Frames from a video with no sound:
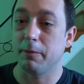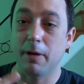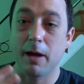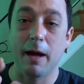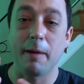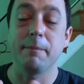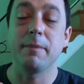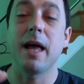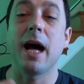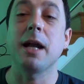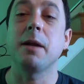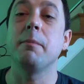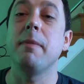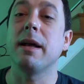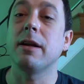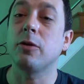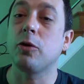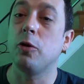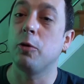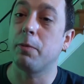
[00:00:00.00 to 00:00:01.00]
I'm not a
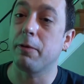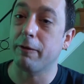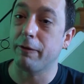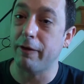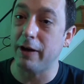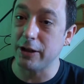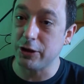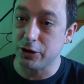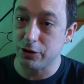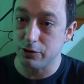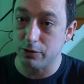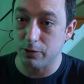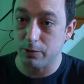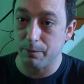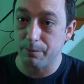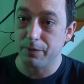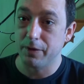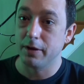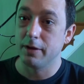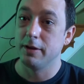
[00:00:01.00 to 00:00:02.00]
medical professional.
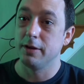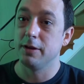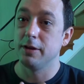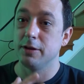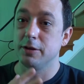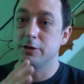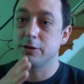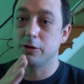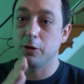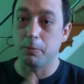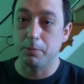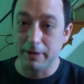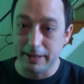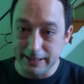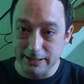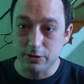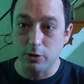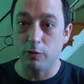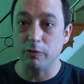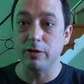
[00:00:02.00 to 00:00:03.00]
So
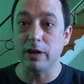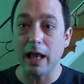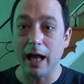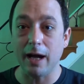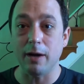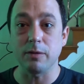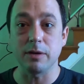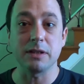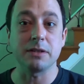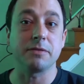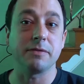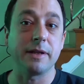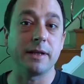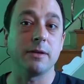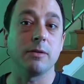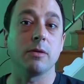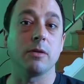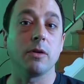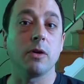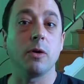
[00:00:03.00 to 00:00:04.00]
please don't rely on this
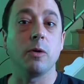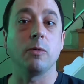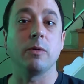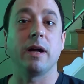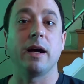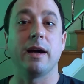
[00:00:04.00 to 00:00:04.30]
video alone.